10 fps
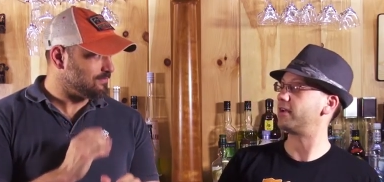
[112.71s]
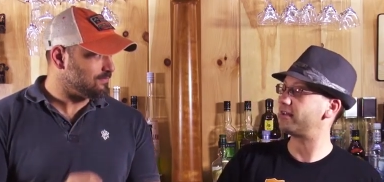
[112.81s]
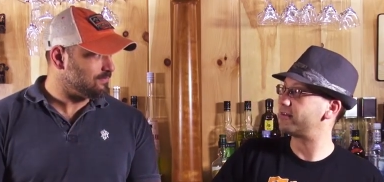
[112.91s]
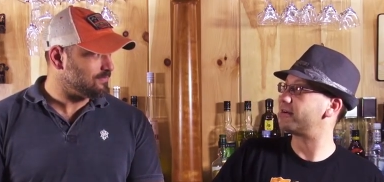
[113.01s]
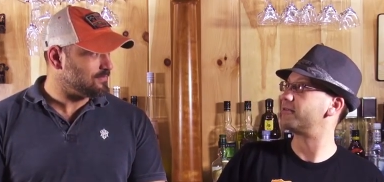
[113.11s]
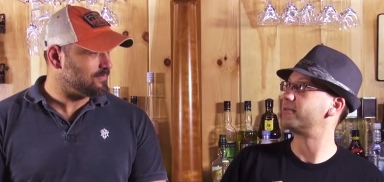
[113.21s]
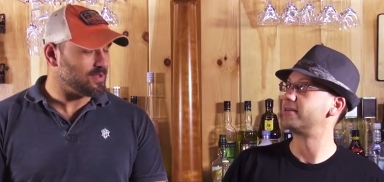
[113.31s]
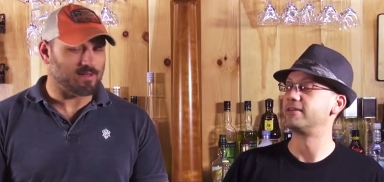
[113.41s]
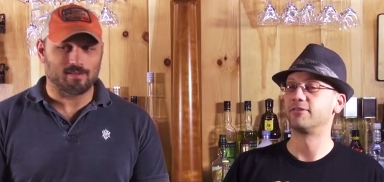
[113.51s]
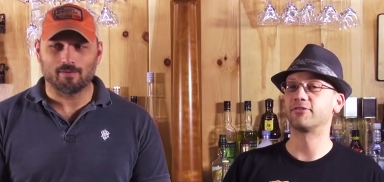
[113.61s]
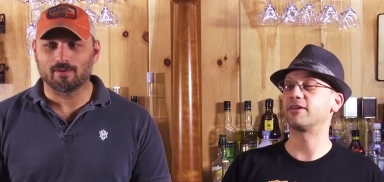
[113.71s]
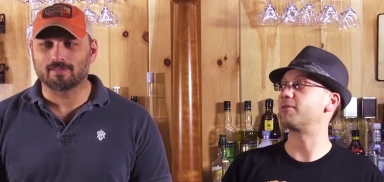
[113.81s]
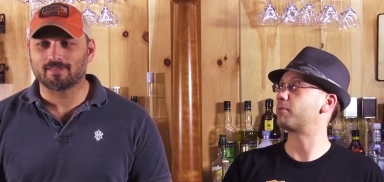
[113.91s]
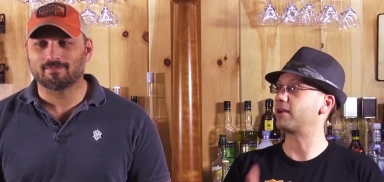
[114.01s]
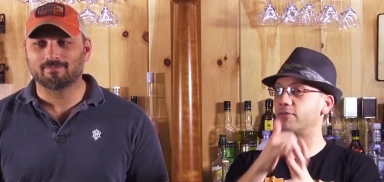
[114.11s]
Speaker 1: Yeah, there you go. Yeah, looks
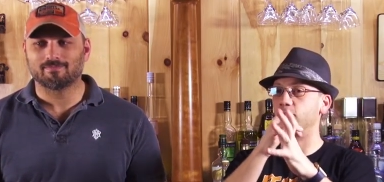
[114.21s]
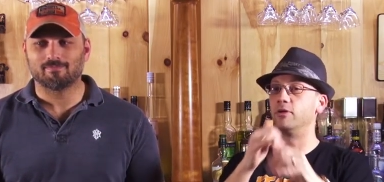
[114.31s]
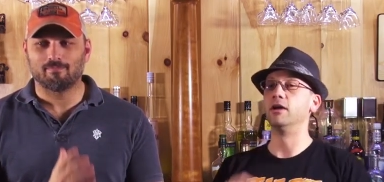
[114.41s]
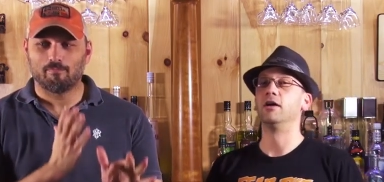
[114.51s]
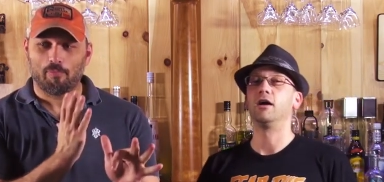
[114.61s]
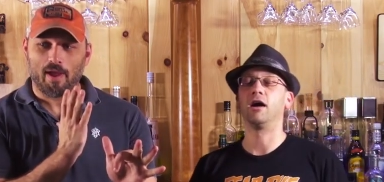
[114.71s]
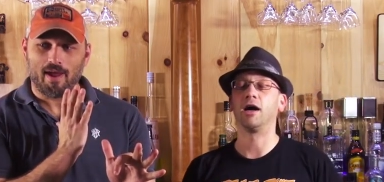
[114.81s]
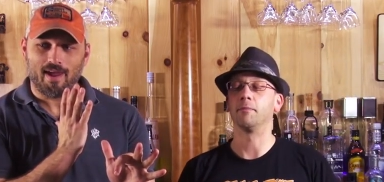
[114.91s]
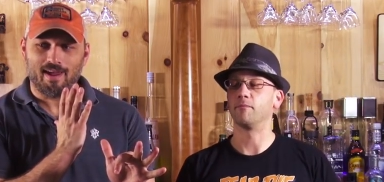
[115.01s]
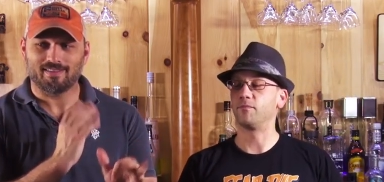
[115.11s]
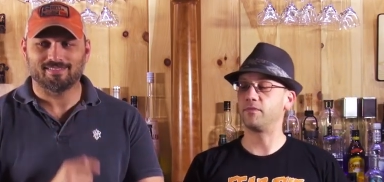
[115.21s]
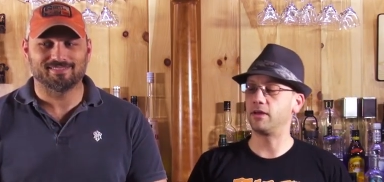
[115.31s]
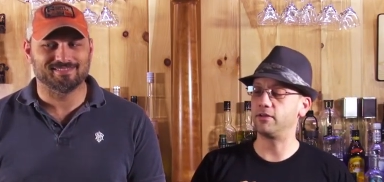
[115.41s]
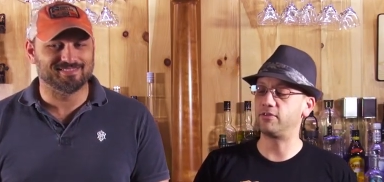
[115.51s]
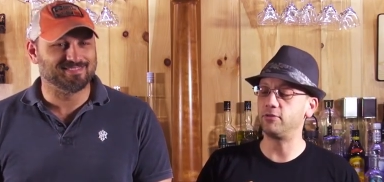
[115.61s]
like you're playing flute.
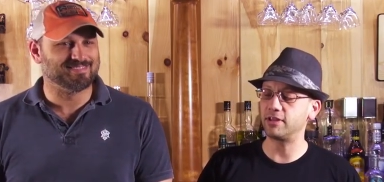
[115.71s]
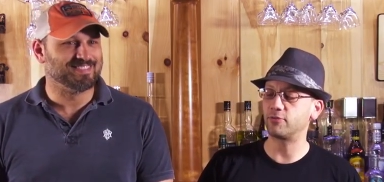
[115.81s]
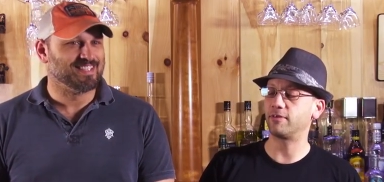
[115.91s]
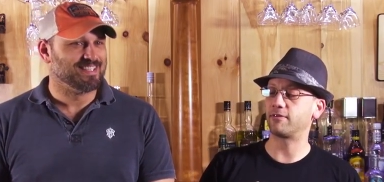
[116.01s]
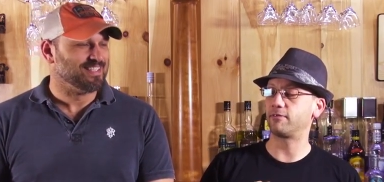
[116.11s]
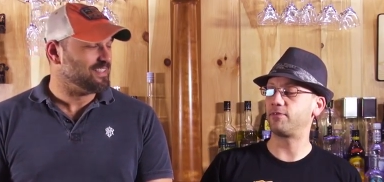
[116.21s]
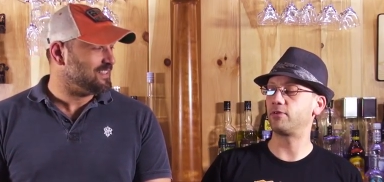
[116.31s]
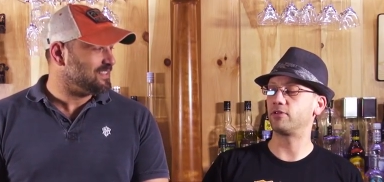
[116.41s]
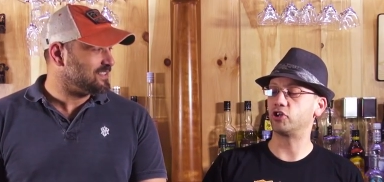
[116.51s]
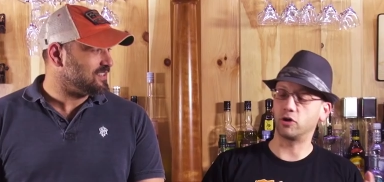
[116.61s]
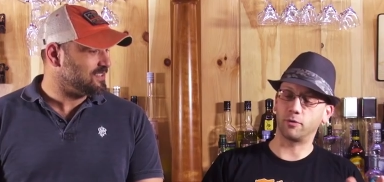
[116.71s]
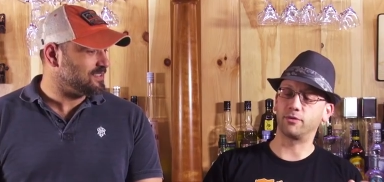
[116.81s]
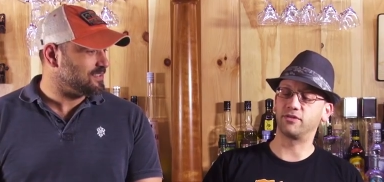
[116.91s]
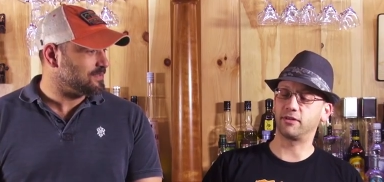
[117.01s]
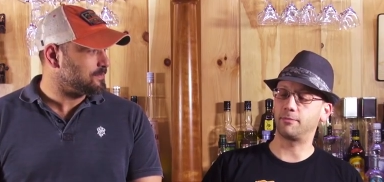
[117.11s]
Two things we ever reviewed on the show. One
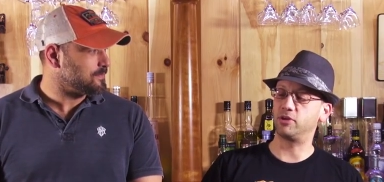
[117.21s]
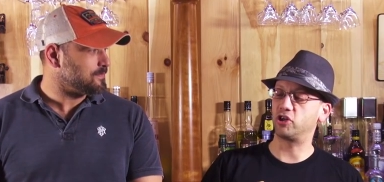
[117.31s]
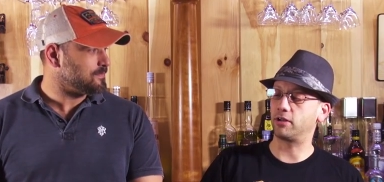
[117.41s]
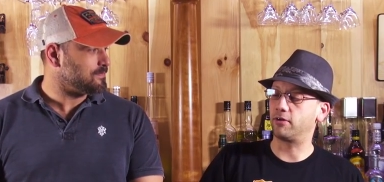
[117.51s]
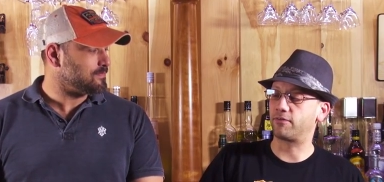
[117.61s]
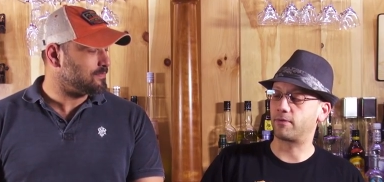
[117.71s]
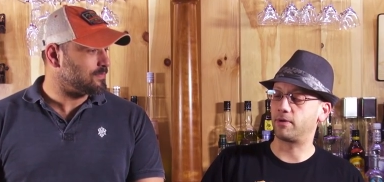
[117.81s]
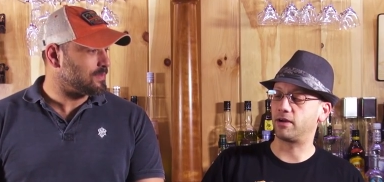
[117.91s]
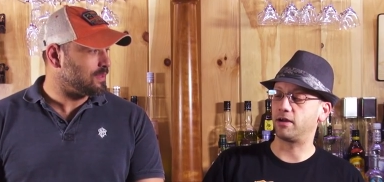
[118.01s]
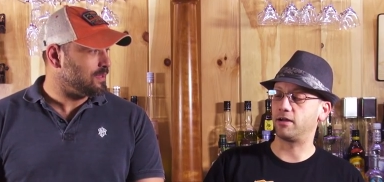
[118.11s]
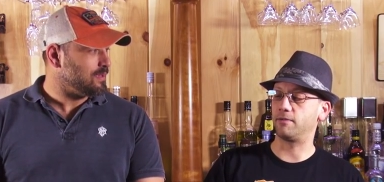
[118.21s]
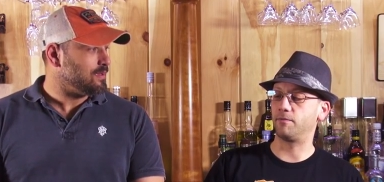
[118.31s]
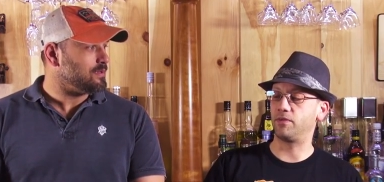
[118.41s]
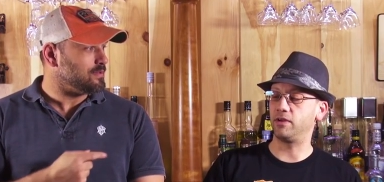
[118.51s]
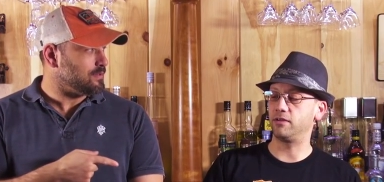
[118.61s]
was the limoncello from
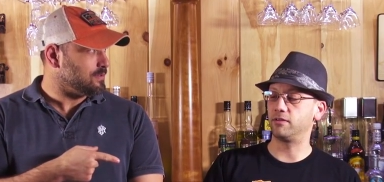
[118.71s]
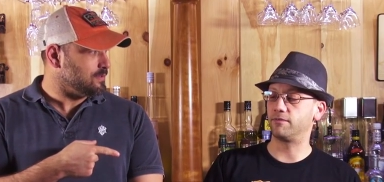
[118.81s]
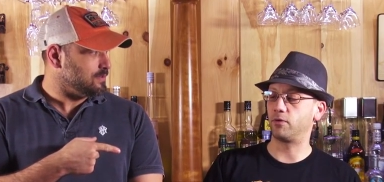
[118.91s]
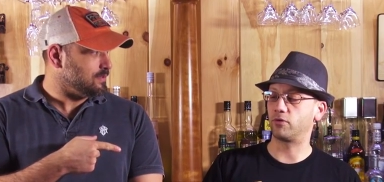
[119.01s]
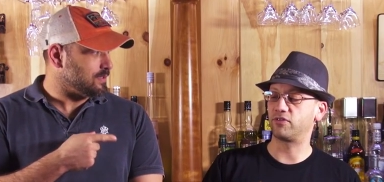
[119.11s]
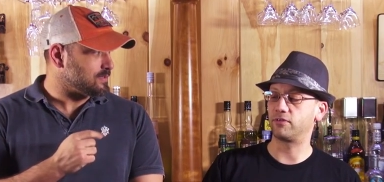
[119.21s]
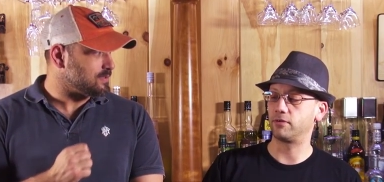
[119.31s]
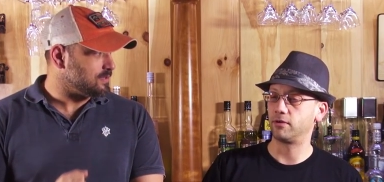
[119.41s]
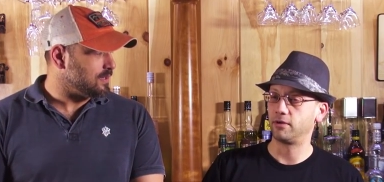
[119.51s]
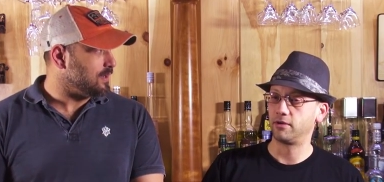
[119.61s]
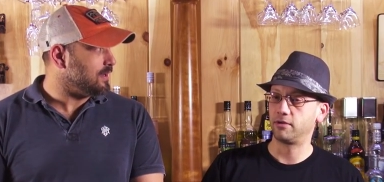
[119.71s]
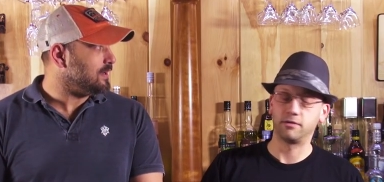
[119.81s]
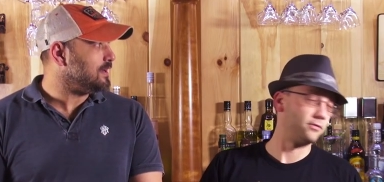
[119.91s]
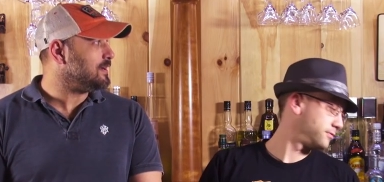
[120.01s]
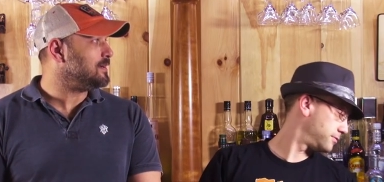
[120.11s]
the folks.
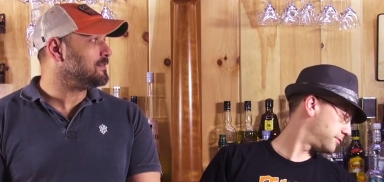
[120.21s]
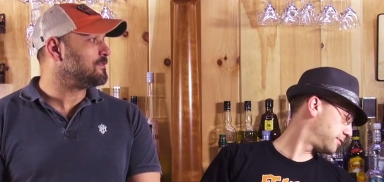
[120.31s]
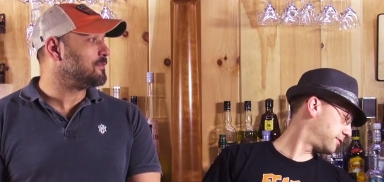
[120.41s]
Yes.